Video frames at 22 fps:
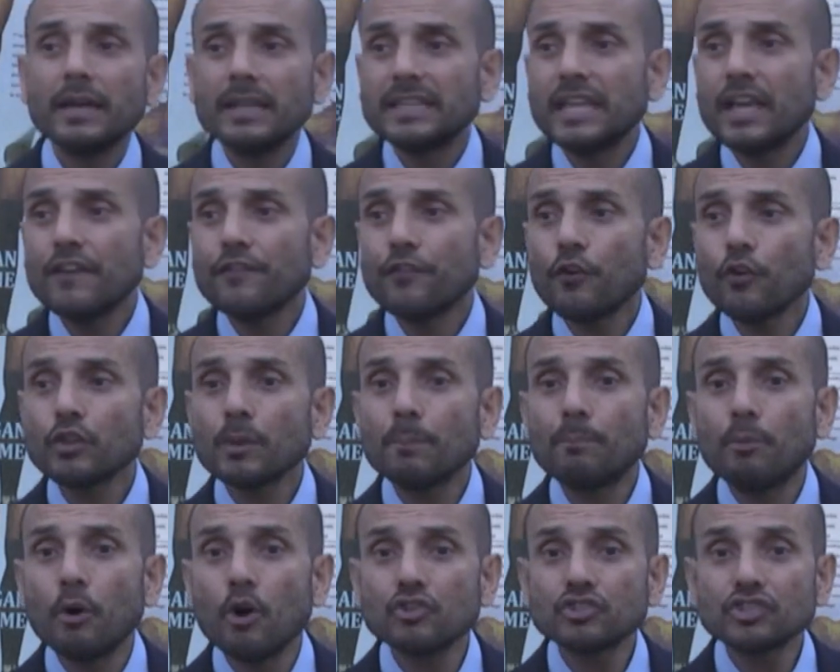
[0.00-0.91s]
Therefore, the
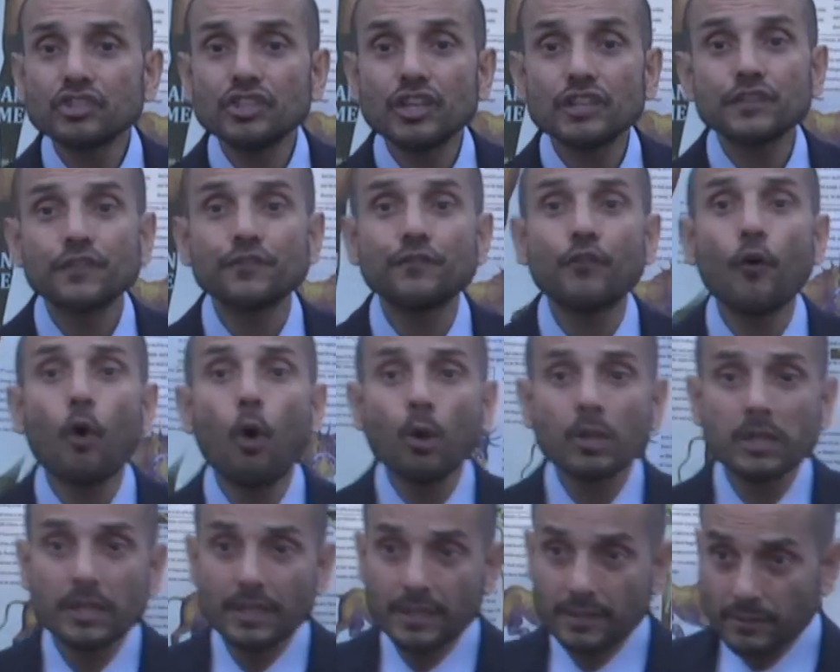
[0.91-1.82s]
person has
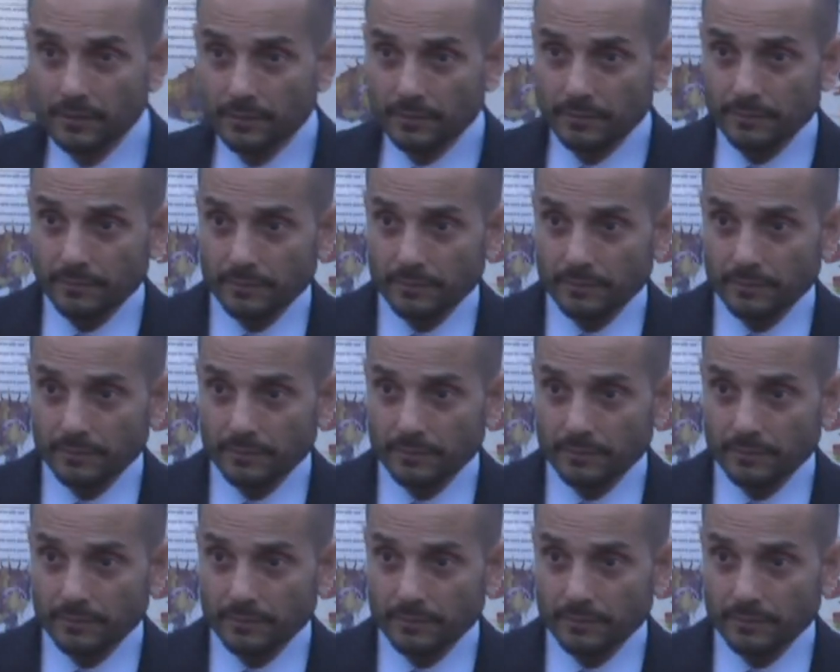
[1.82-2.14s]
fallen.